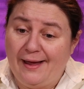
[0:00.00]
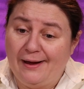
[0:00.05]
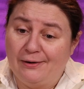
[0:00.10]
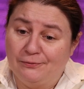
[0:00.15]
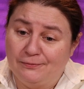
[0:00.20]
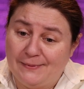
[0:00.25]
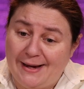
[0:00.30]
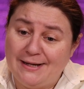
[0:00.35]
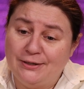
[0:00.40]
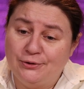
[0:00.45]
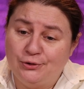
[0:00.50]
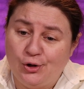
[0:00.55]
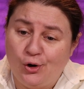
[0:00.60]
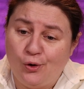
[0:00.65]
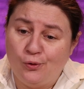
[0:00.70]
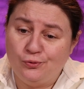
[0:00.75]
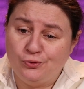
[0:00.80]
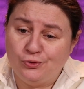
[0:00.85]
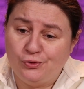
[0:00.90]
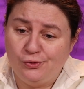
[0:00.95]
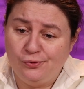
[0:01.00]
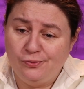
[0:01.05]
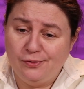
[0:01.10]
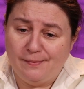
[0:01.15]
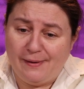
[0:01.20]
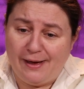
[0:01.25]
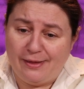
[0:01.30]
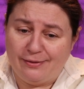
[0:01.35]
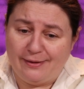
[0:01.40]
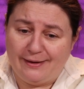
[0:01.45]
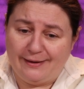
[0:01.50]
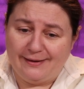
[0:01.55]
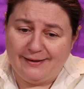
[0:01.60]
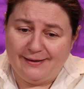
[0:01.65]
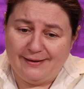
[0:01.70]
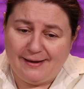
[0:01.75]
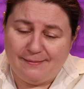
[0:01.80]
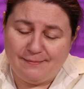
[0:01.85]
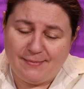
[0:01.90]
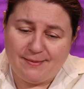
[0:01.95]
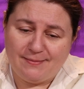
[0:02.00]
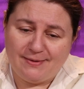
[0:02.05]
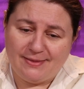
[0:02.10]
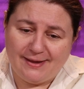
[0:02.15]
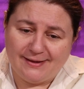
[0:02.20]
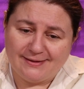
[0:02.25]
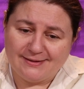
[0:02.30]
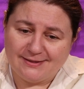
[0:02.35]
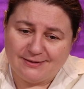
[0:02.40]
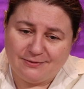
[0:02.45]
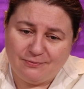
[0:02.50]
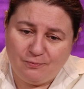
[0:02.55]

red tone to them, I think, and maybe that's